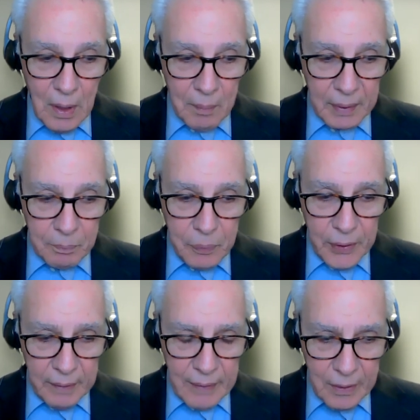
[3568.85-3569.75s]
But
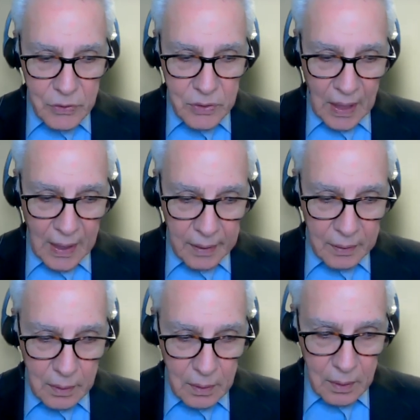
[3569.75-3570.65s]
putting that
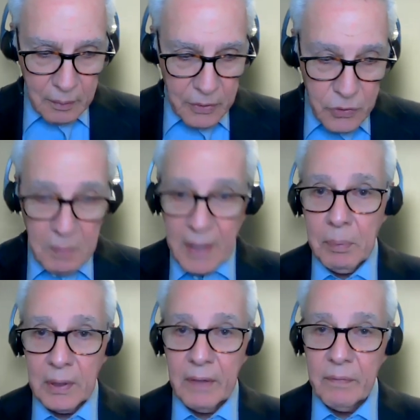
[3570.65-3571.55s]
aside, because you may
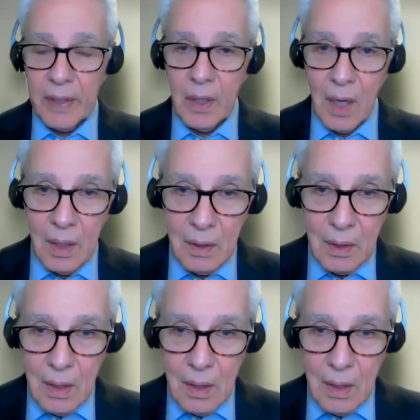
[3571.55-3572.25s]
believe they are,